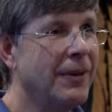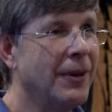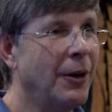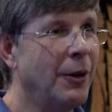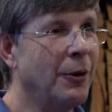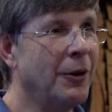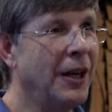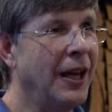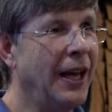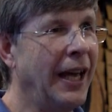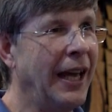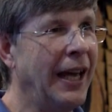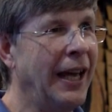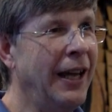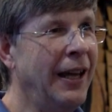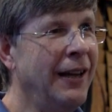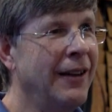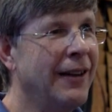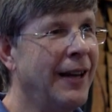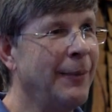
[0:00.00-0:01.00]

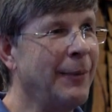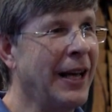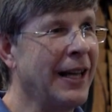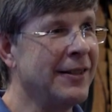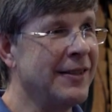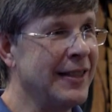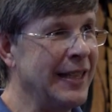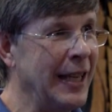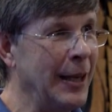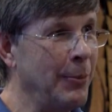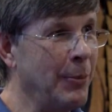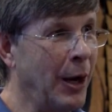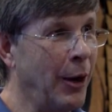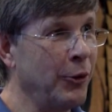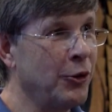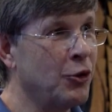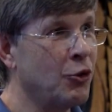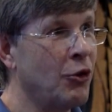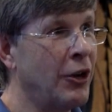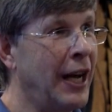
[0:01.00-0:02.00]
Okay, I'm not seeing
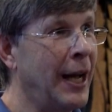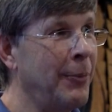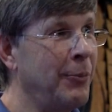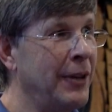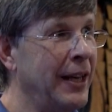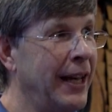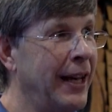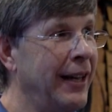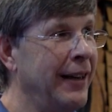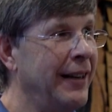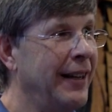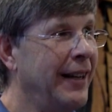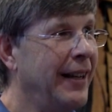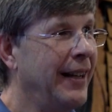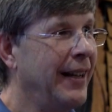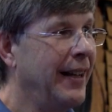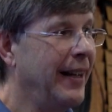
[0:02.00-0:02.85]
mouths drop yet.